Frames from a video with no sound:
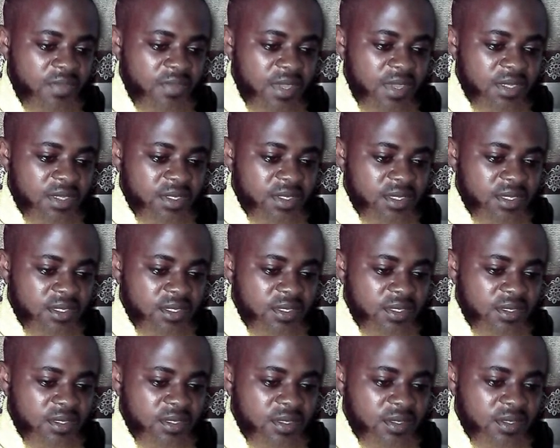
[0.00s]
is
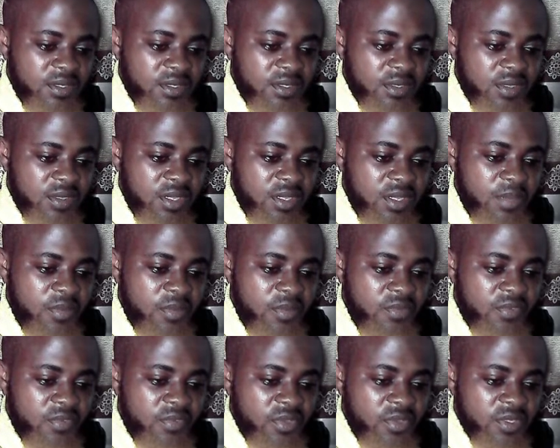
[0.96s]
a table
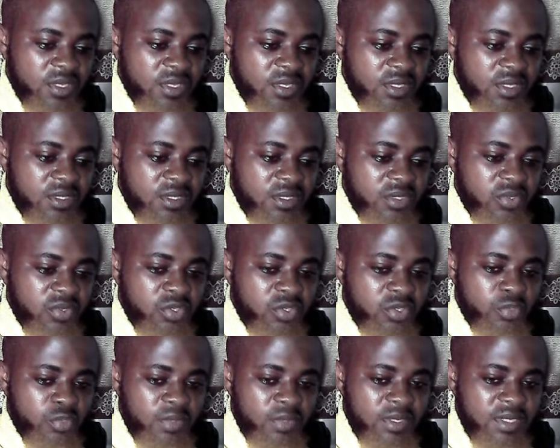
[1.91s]
of contents, so it
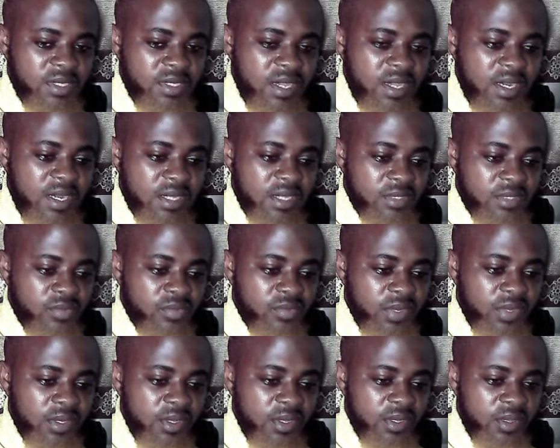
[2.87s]
will be easier that way.
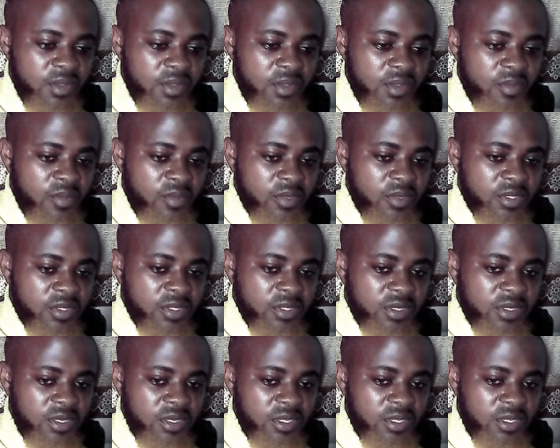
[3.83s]
But
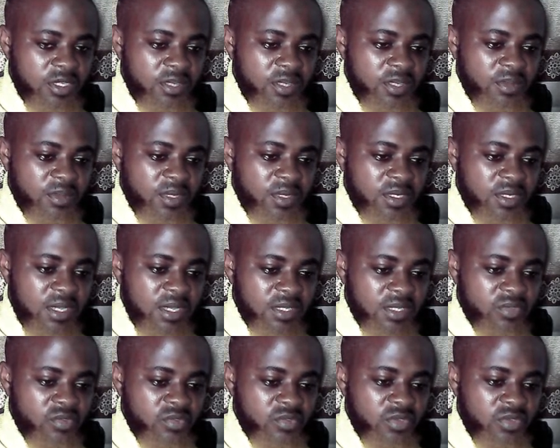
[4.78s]
it seems this
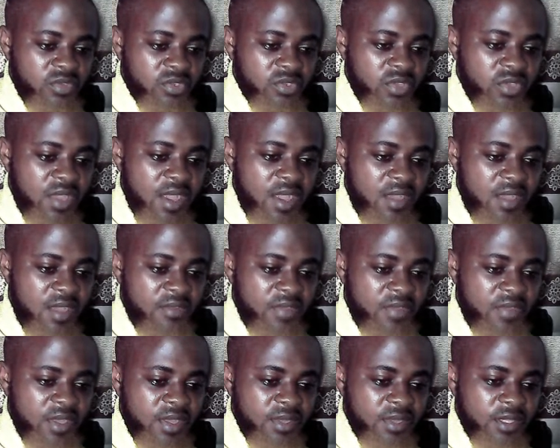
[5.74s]
article doesn't have
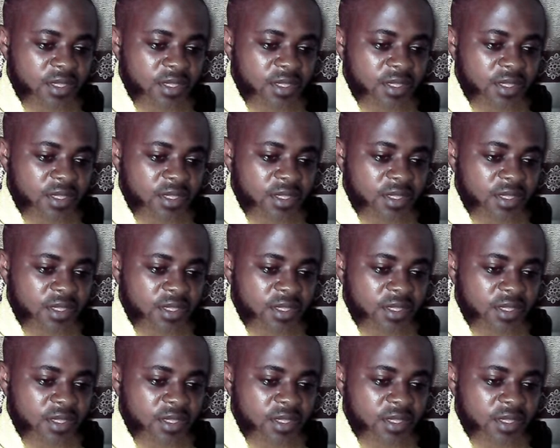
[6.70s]
any